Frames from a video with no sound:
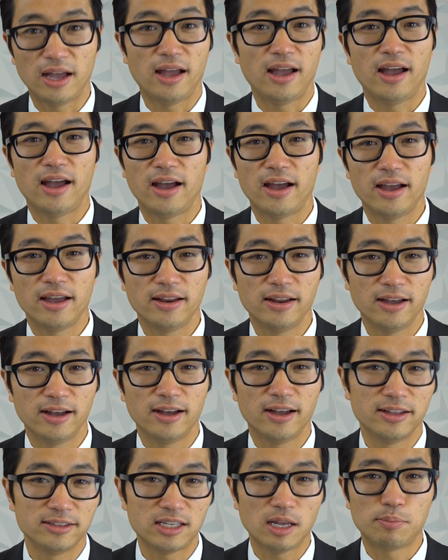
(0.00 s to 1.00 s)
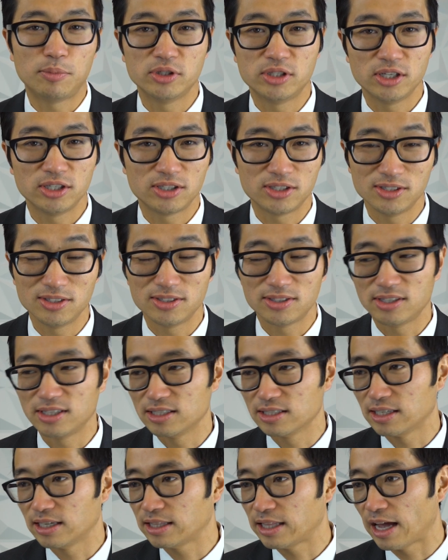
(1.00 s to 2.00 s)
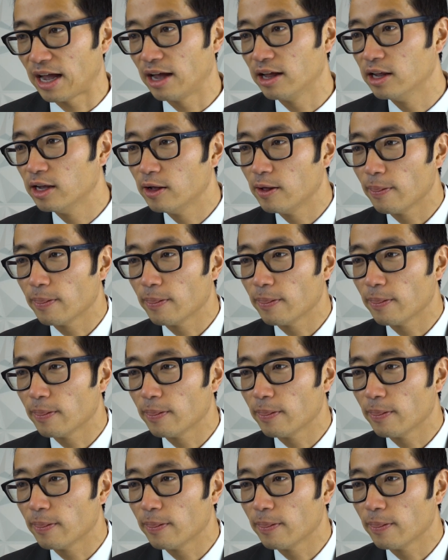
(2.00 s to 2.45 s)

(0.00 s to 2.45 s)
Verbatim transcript: at uh, depositions, things like that.